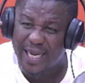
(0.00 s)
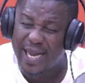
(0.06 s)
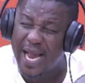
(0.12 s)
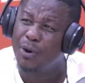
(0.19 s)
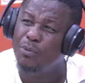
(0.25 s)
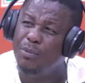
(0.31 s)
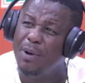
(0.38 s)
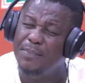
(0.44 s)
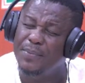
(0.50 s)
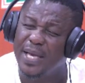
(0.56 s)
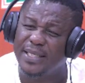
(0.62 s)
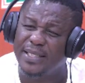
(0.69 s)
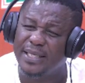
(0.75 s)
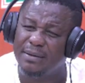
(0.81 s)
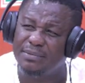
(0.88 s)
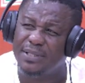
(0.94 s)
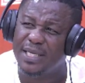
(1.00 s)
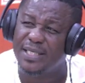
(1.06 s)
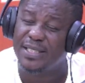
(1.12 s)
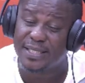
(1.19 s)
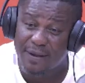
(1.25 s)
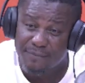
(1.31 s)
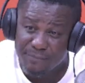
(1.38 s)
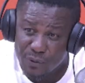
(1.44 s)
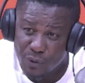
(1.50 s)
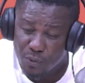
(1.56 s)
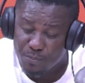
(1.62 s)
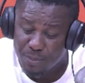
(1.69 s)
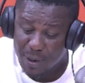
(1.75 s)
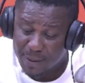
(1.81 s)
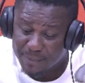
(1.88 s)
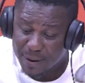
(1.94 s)
nguma bi a chirem se sabi u
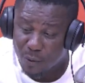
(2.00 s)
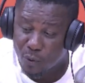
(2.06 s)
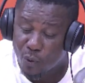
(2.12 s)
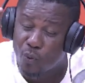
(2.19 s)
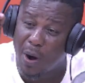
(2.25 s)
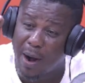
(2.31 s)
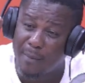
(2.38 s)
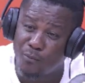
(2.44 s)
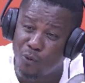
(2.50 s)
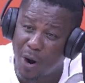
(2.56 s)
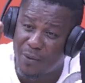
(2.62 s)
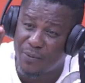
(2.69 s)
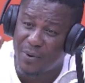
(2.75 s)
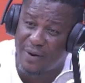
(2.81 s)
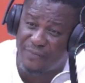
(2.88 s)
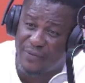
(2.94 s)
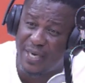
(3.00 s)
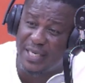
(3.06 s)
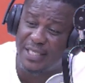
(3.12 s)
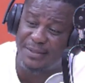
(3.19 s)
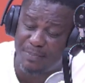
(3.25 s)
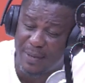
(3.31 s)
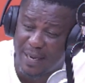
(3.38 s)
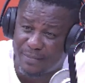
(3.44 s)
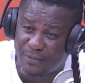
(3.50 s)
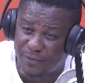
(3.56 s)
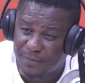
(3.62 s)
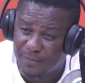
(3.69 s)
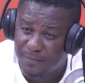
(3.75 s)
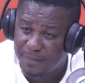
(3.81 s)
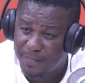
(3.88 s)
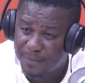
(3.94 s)
be ma won kwa mo ano a friend is pem no
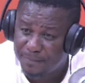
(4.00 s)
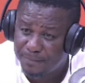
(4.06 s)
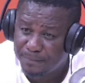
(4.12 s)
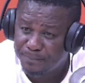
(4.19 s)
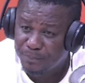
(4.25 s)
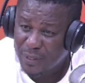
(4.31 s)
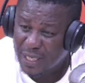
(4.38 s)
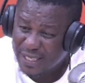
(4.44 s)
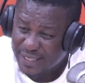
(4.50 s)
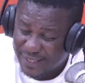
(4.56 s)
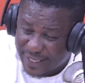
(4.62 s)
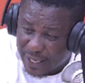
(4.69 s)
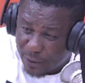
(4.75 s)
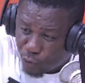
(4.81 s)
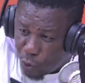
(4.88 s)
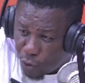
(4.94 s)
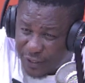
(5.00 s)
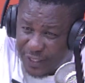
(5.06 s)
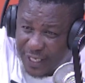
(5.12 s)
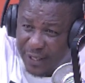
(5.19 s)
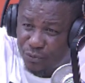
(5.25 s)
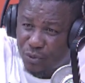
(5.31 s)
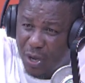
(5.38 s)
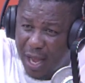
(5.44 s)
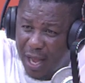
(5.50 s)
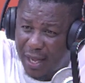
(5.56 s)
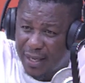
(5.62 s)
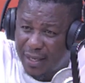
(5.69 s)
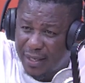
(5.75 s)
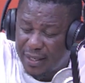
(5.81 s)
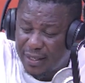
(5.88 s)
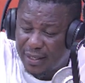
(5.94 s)
se kose so a
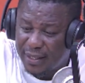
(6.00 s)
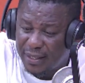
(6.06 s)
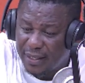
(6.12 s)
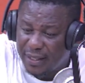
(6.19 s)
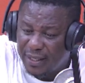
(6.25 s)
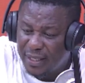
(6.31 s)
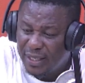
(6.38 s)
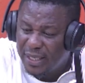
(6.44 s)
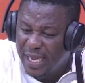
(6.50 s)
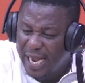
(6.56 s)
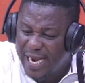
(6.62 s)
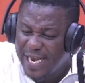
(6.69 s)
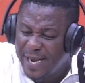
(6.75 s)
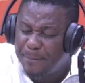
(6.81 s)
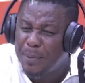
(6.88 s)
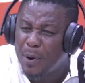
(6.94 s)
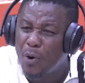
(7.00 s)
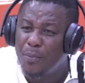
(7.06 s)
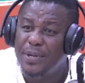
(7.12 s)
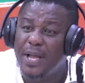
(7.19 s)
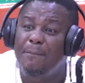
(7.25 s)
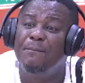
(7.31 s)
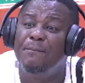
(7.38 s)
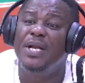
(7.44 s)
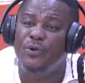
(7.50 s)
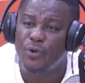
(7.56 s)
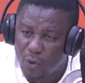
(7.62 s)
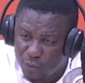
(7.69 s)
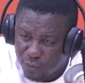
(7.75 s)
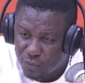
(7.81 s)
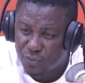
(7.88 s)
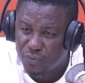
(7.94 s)
eni pe omu ye
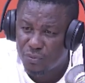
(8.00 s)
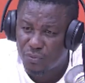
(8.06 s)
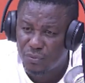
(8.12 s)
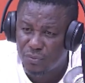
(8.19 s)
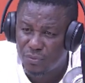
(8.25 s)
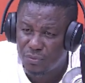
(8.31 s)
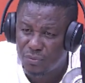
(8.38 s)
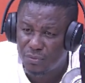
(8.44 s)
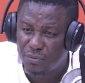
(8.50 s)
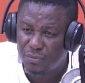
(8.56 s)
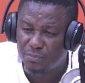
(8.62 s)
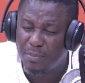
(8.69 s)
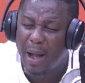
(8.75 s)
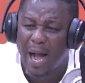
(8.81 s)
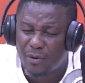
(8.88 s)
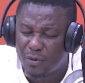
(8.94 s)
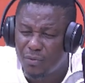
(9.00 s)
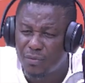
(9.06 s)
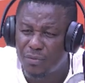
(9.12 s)
million baako